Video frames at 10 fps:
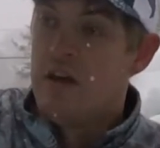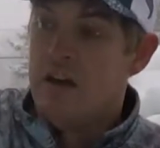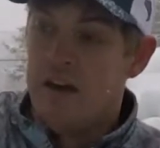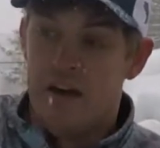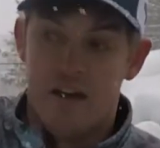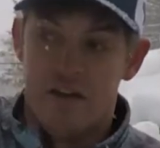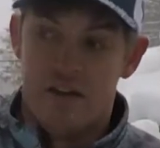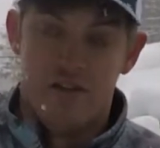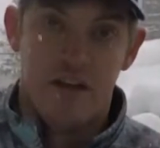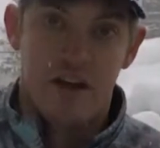and
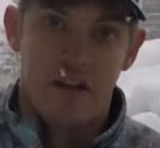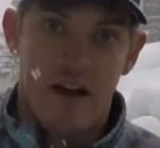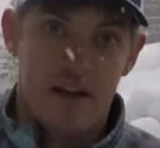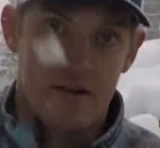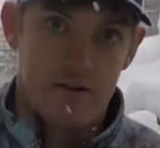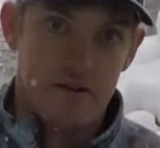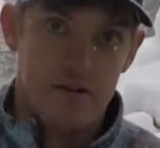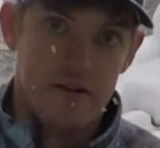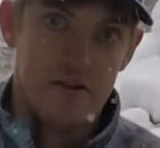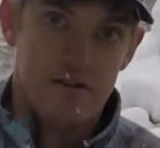that clacker,
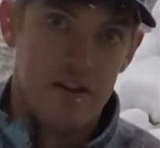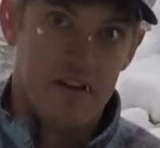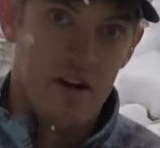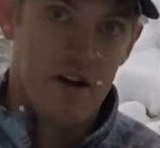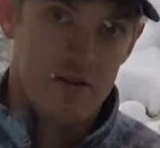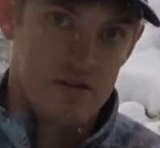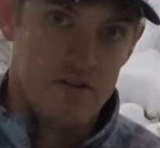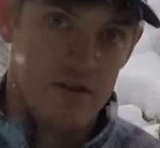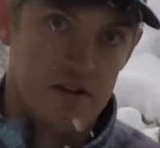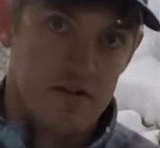that knocker in
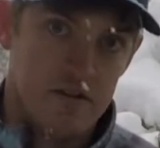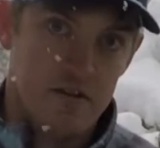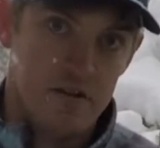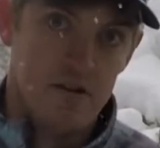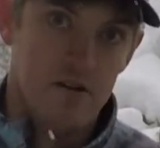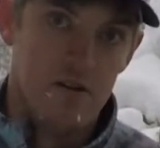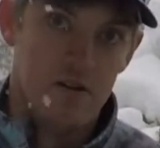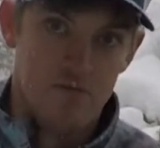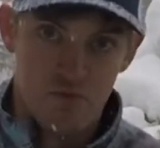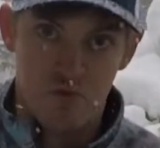there,
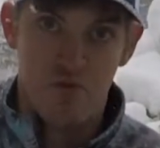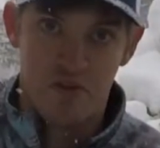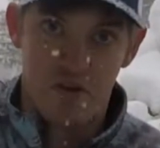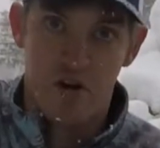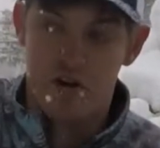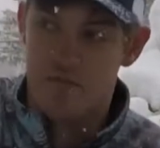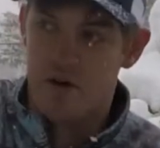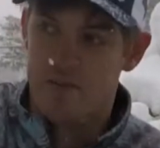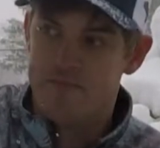will really call them up.